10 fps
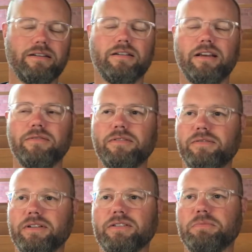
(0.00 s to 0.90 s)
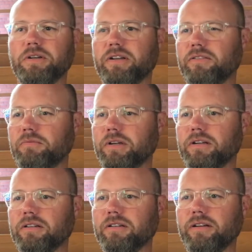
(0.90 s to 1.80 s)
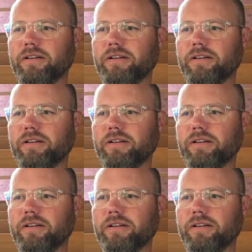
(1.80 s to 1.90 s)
a handful of experience where